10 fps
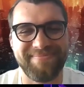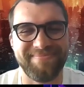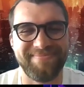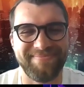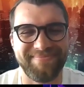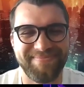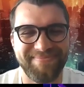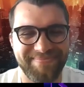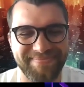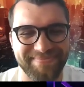
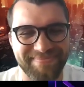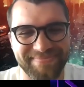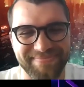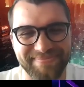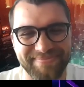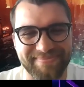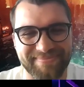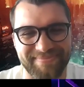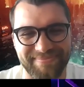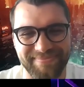
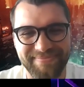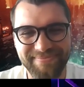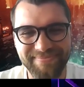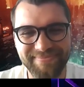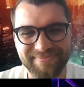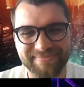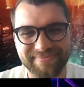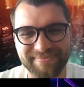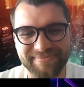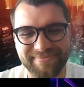
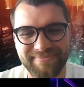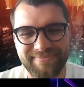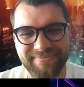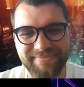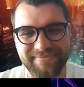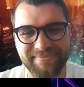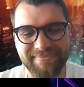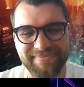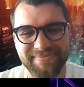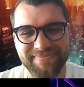
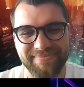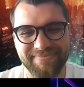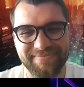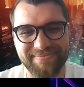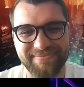No words are spoken by the person on screen.